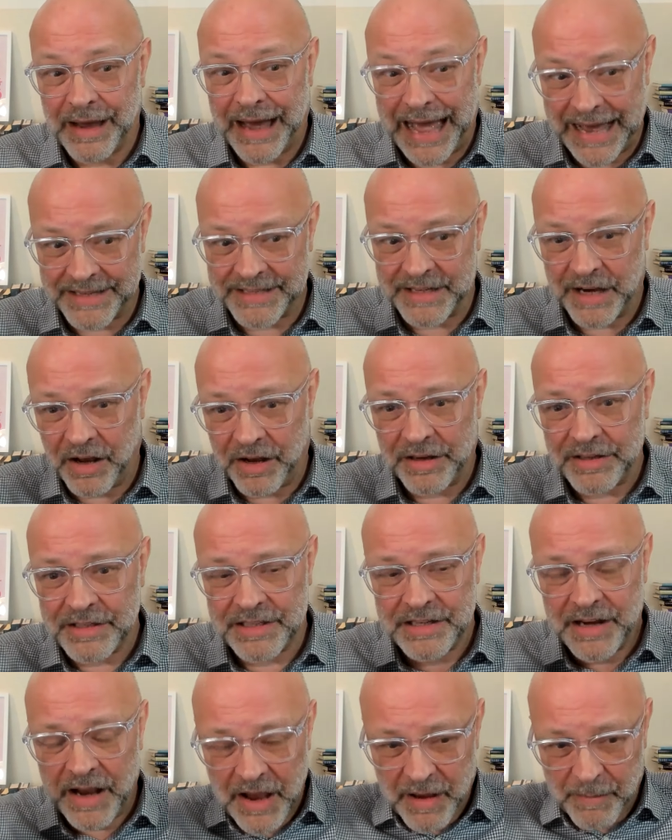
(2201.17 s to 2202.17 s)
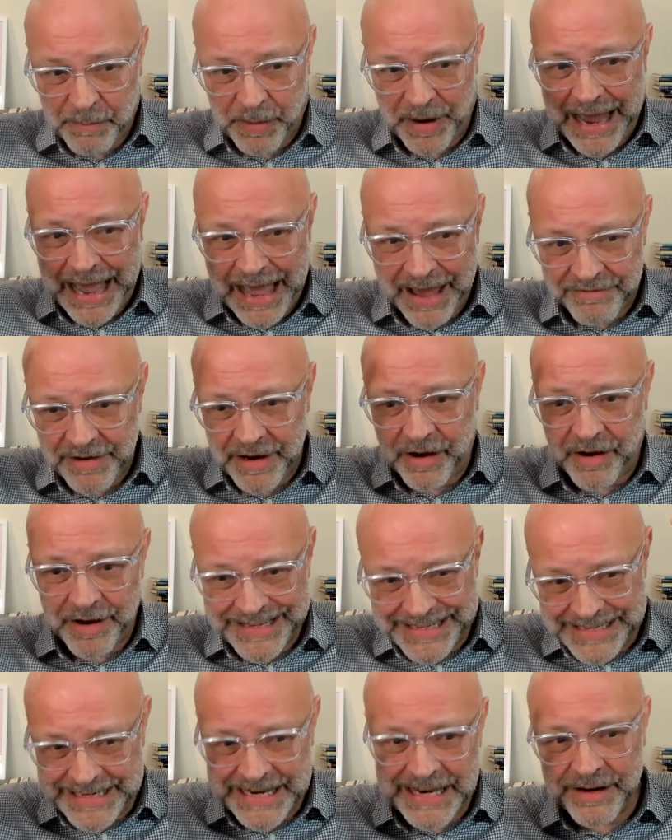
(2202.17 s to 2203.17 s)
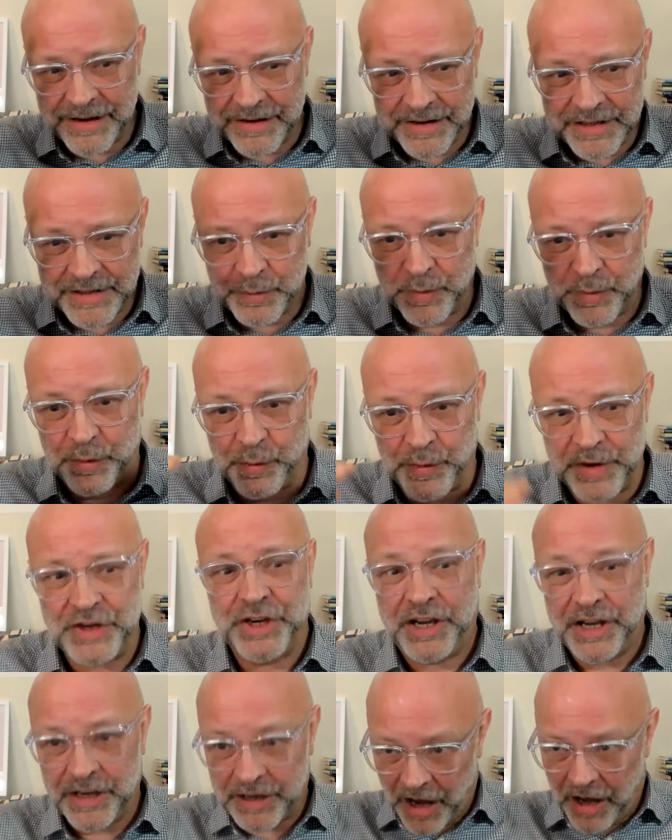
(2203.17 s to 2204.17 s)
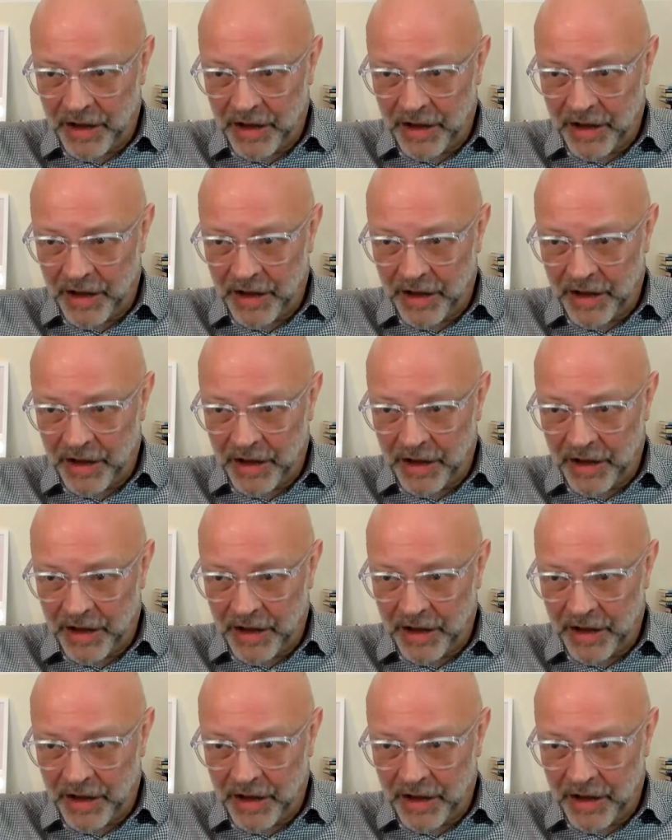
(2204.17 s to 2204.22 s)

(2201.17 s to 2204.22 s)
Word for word: as us by having ideas with which it can